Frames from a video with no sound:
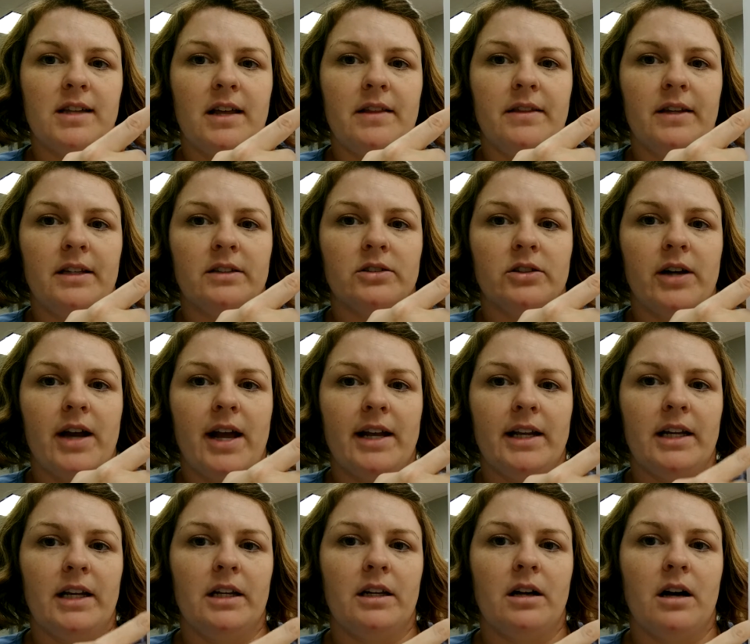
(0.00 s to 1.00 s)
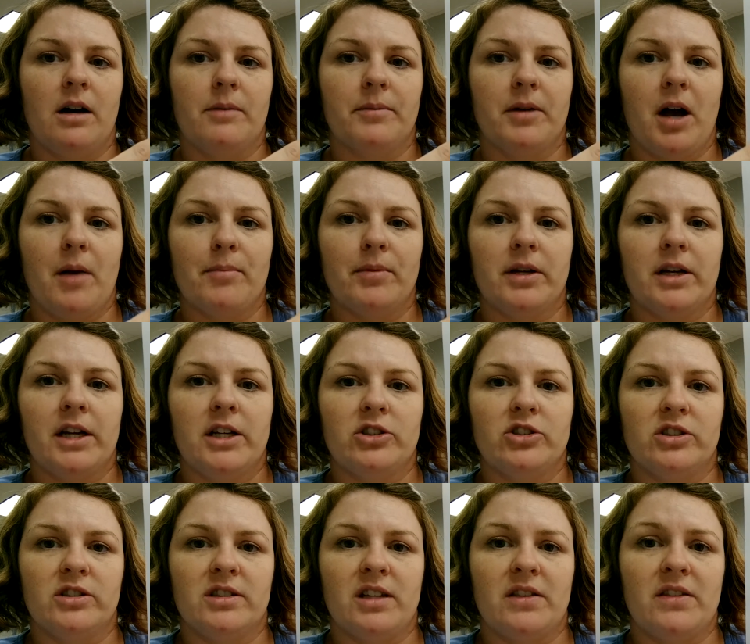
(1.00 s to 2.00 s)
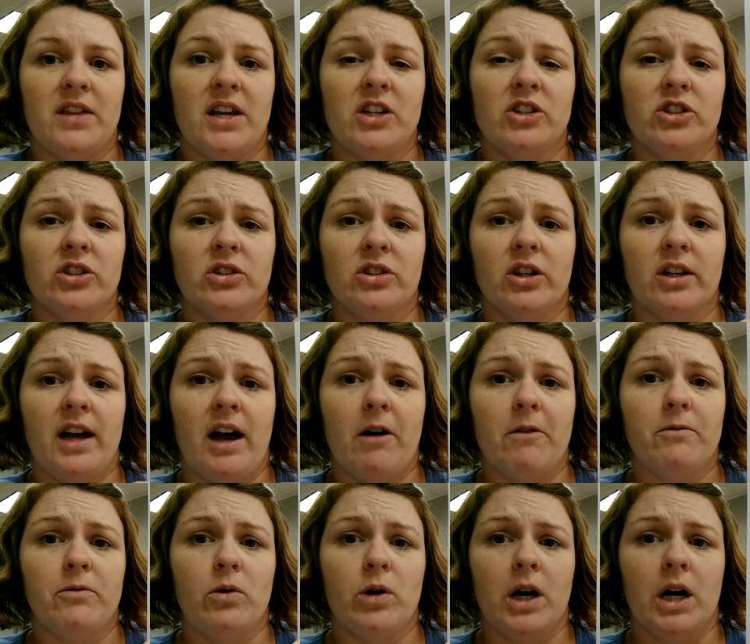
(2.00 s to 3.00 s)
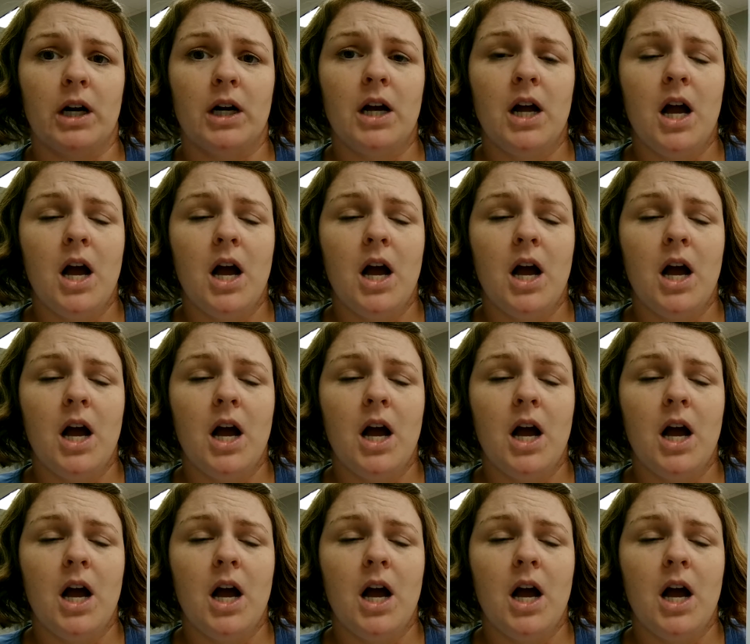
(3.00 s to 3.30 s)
and these are any complications that they should look out for.